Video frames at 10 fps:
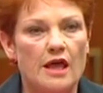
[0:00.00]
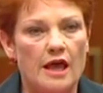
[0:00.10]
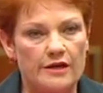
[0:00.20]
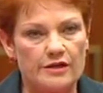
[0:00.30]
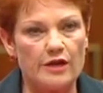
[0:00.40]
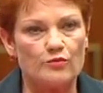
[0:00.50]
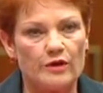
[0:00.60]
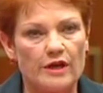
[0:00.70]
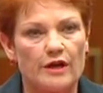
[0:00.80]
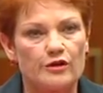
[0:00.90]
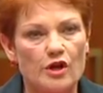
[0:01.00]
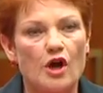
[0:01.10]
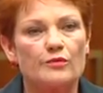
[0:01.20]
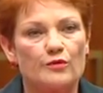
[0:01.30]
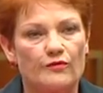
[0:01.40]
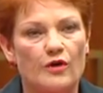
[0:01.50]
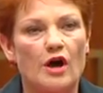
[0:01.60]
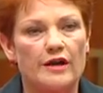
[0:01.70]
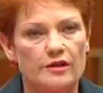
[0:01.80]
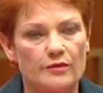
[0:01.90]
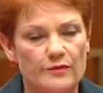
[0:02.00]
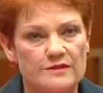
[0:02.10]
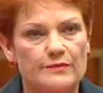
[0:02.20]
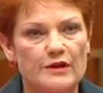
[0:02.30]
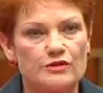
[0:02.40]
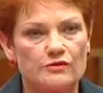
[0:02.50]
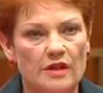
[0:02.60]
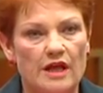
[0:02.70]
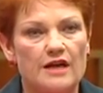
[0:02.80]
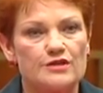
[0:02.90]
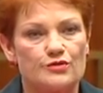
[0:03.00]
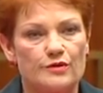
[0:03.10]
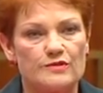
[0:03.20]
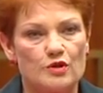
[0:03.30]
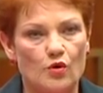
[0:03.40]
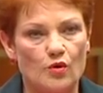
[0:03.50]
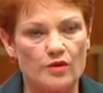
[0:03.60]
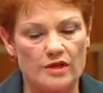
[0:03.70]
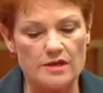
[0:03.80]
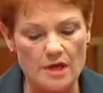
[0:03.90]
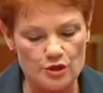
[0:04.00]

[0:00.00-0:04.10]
and yet we are not providing the special classrooms or the